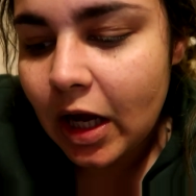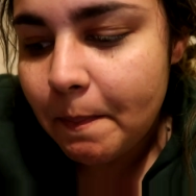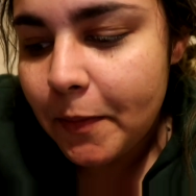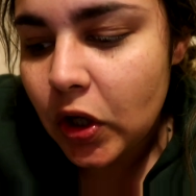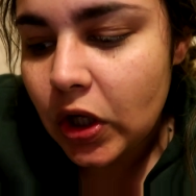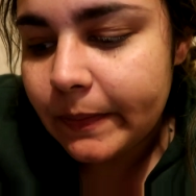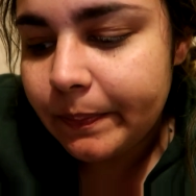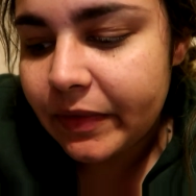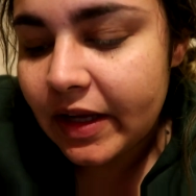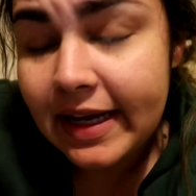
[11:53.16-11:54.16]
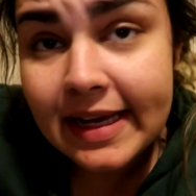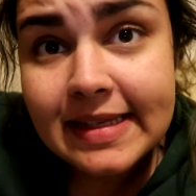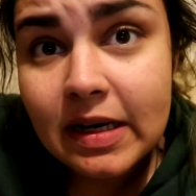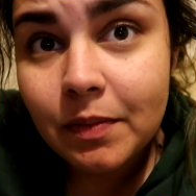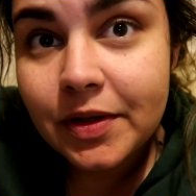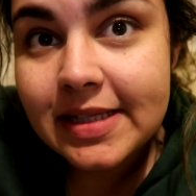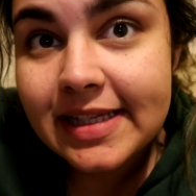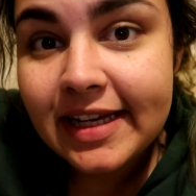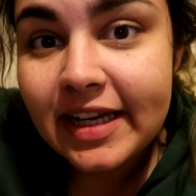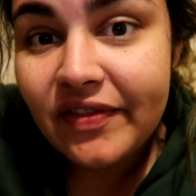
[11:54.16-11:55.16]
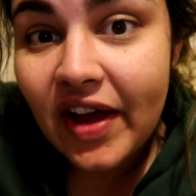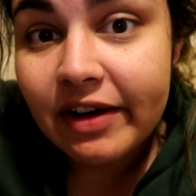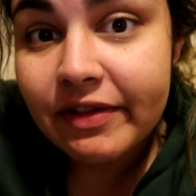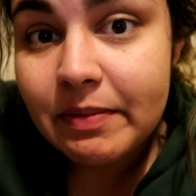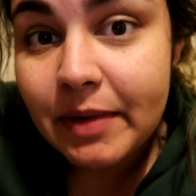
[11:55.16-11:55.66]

But I guess now I'm going to see if Irene